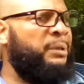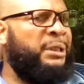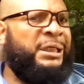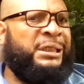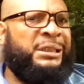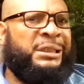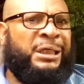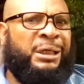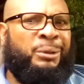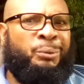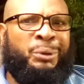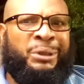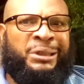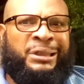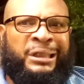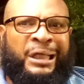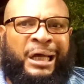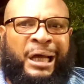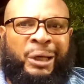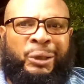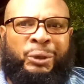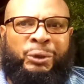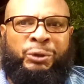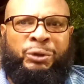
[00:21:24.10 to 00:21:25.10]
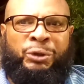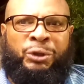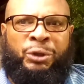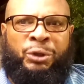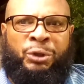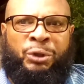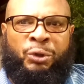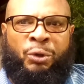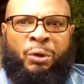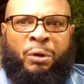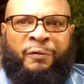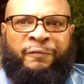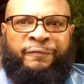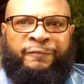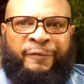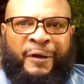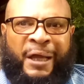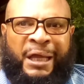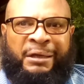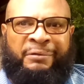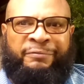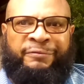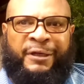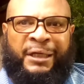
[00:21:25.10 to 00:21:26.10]
He said, Without your
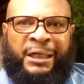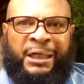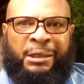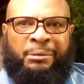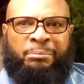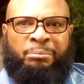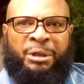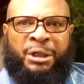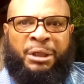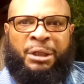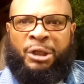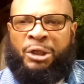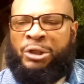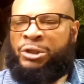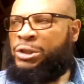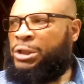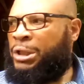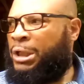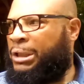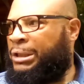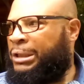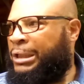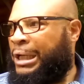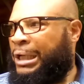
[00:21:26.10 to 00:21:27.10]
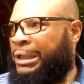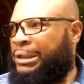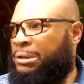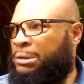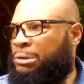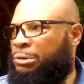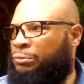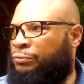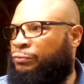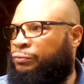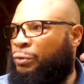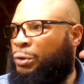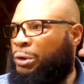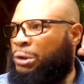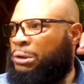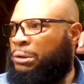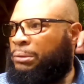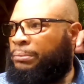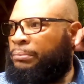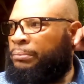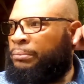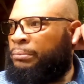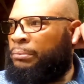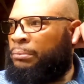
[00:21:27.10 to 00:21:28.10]
faith in me, there's nothing I can do for
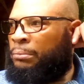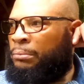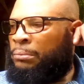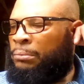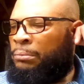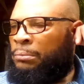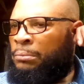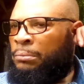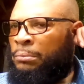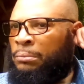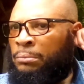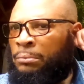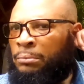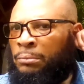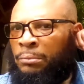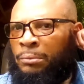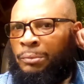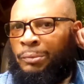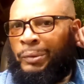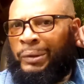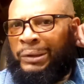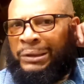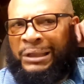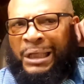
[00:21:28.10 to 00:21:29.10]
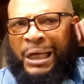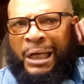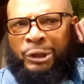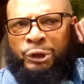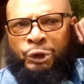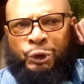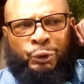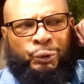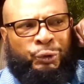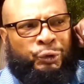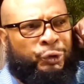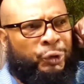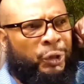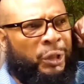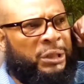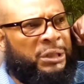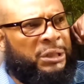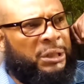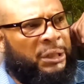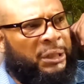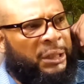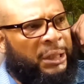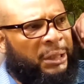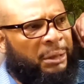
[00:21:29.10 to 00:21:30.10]
you. Without you
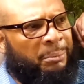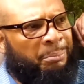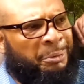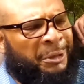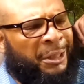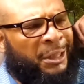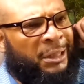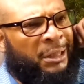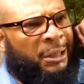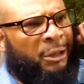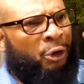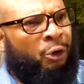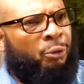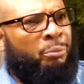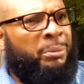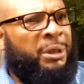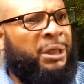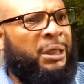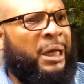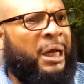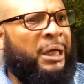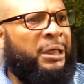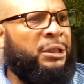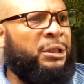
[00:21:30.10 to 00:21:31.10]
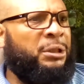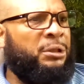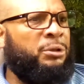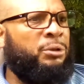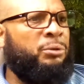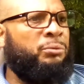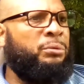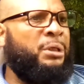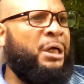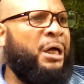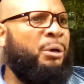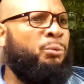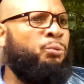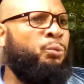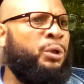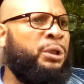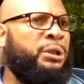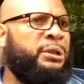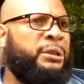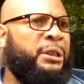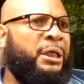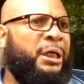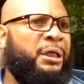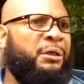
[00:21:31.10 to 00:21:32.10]
trusting and depending on me, I couldn't do not
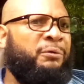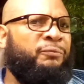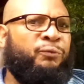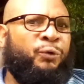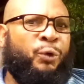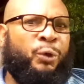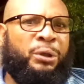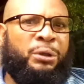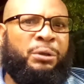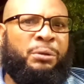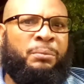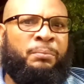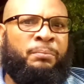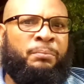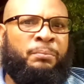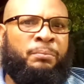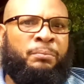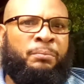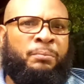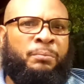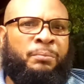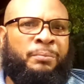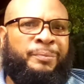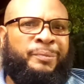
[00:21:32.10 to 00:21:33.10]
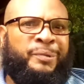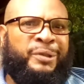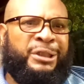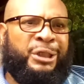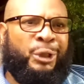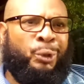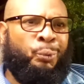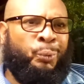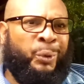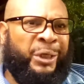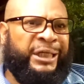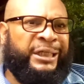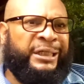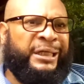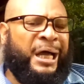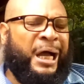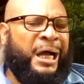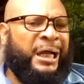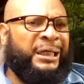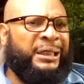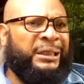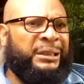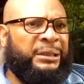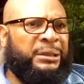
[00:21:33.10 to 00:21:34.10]
one thing for you. So we
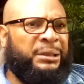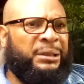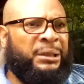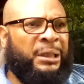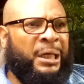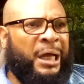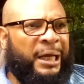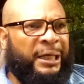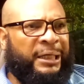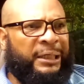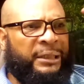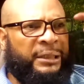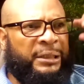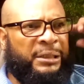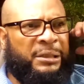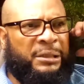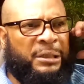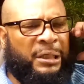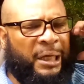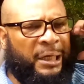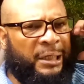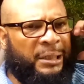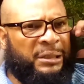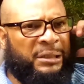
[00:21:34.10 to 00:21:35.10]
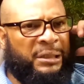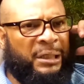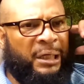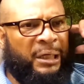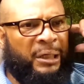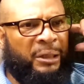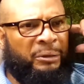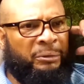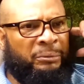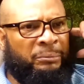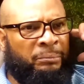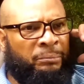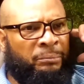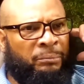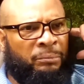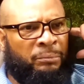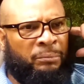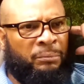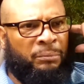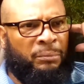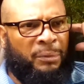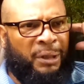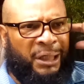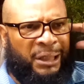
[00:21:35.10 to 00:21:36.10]
knocking knocking these things down.
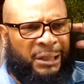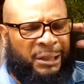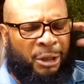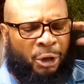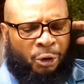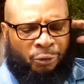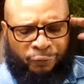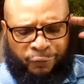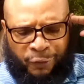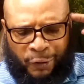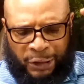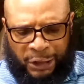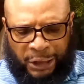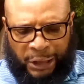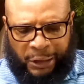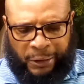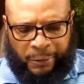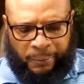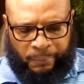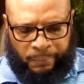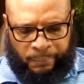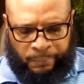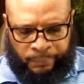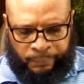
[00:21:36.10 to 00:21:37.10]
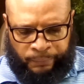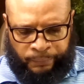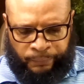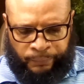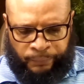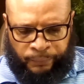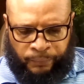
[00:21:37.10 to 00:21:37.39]
And don't forget it.